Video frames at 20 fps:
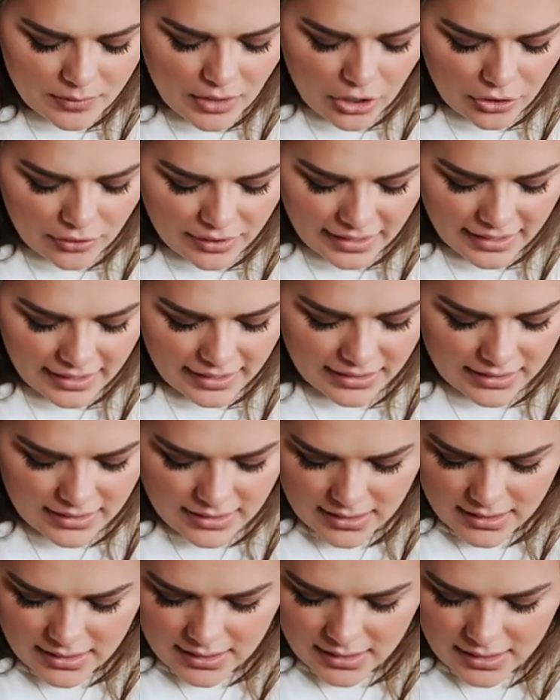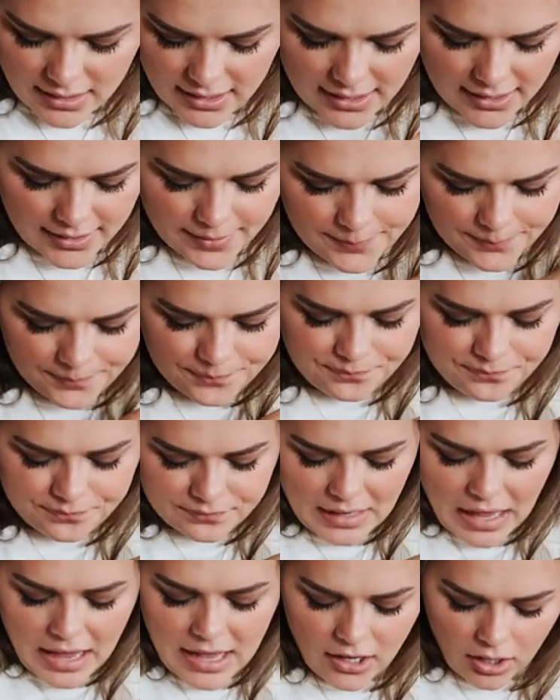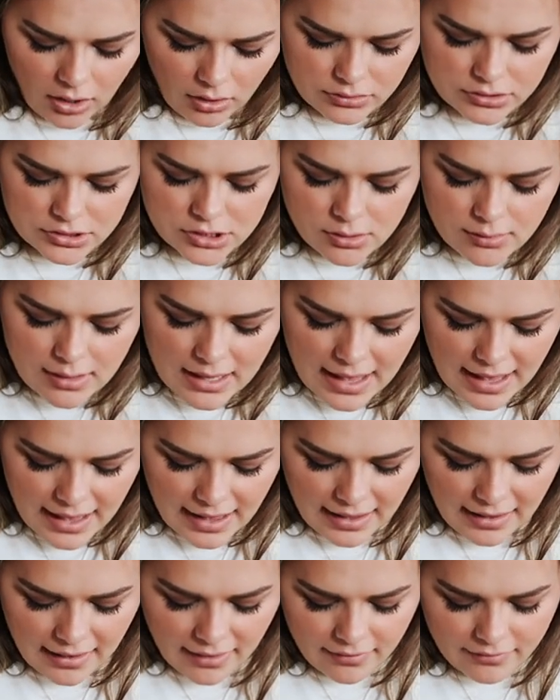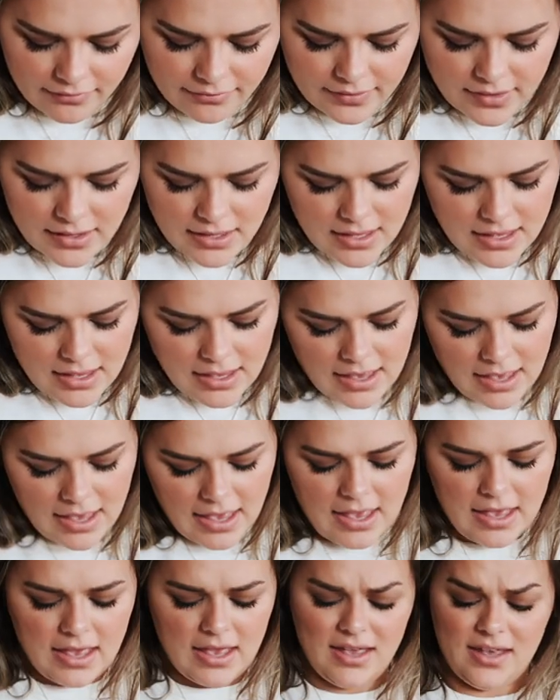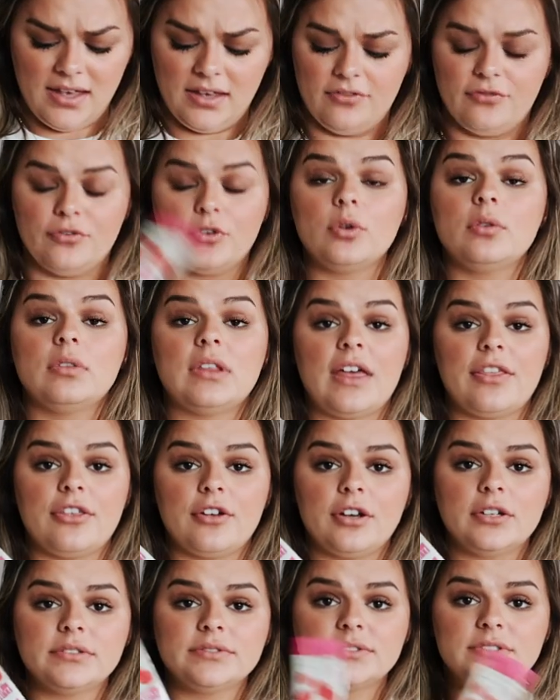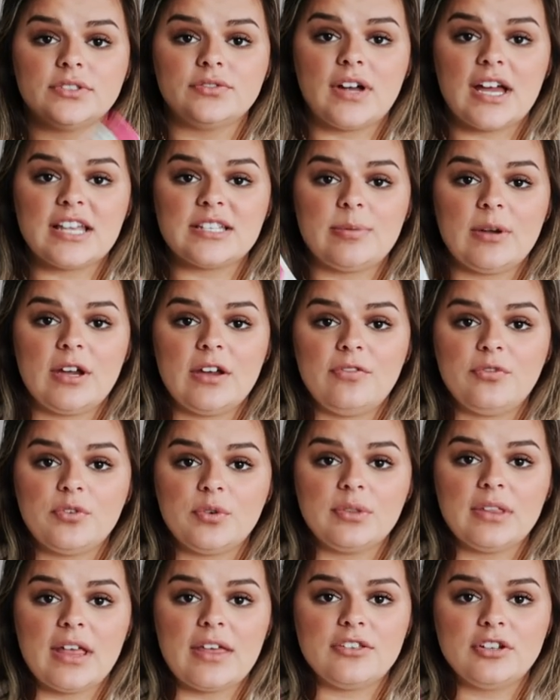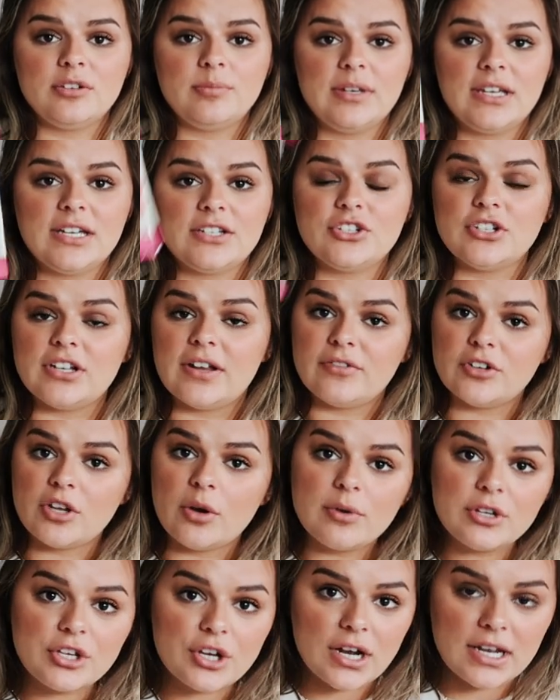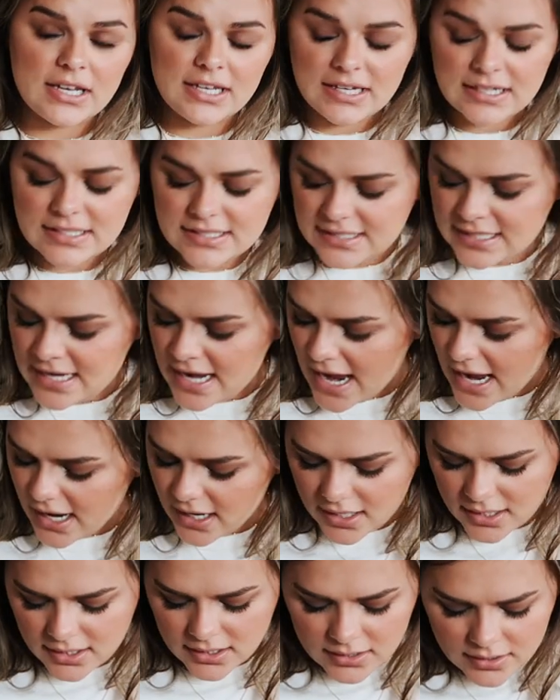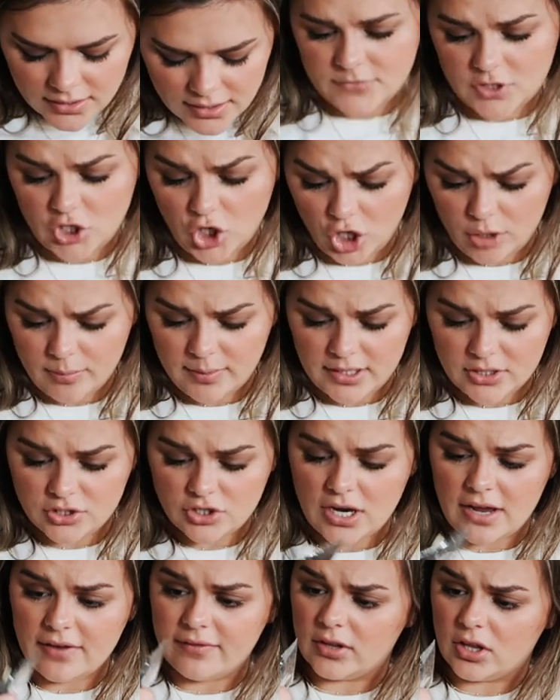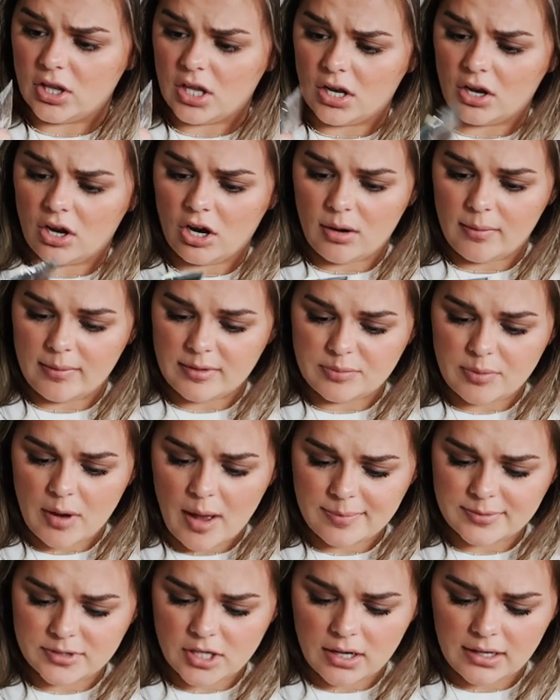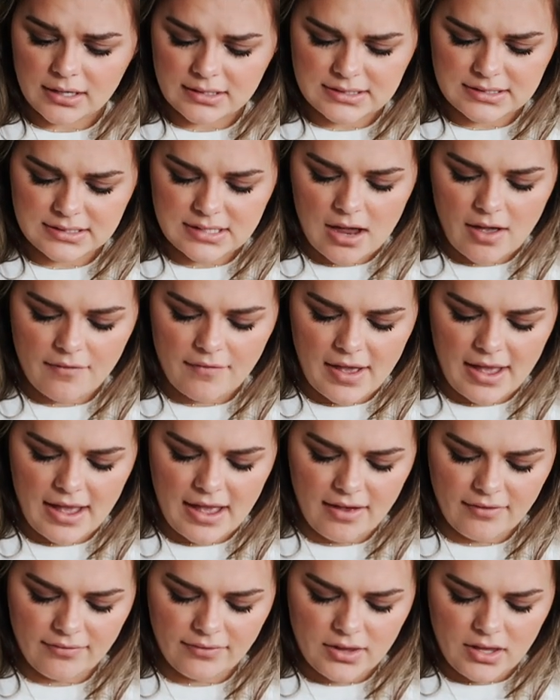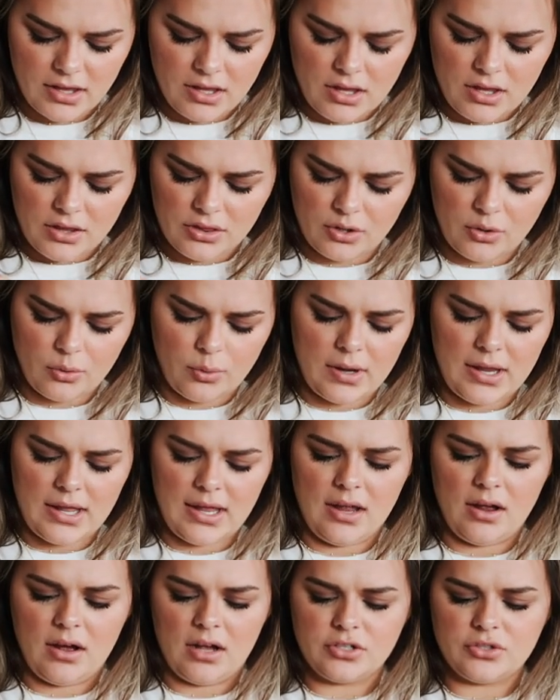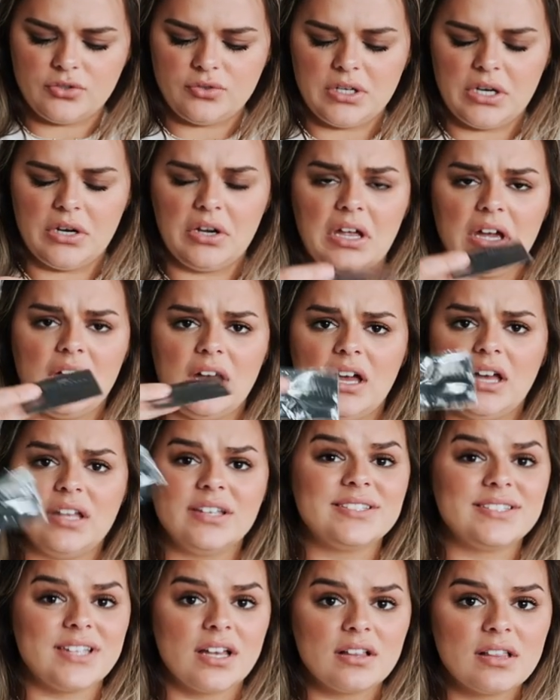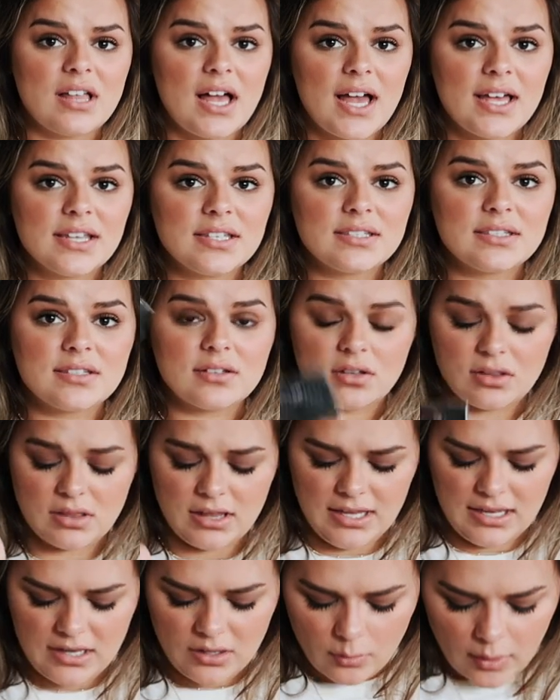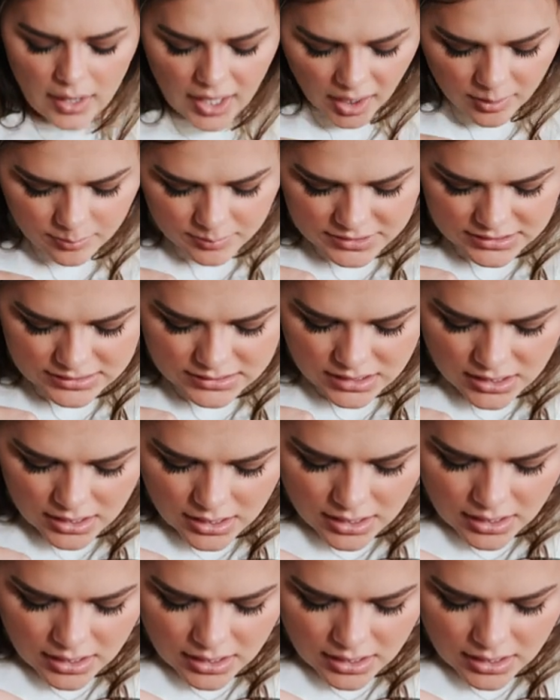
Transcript: Okay, um, I also have a fruit leather, raspberry fruit leather, because you never know when you're gonna need a snack. Garbage, I have a lot of garbage. Pop socket stuff, I have the Quay Australia sunglass cleaning wipes.